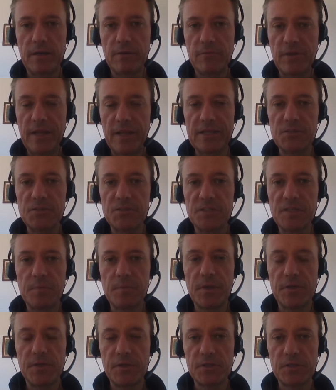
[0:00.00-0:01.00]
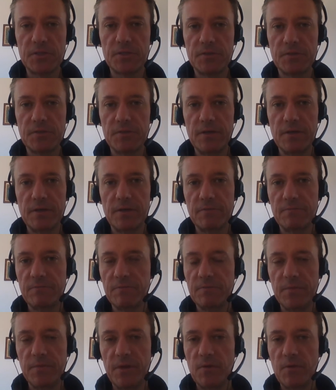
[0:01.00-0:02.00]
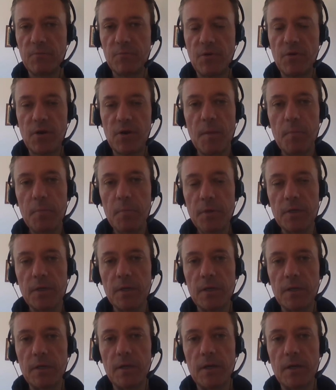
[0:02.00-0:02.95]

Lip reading: relationship that just broke up.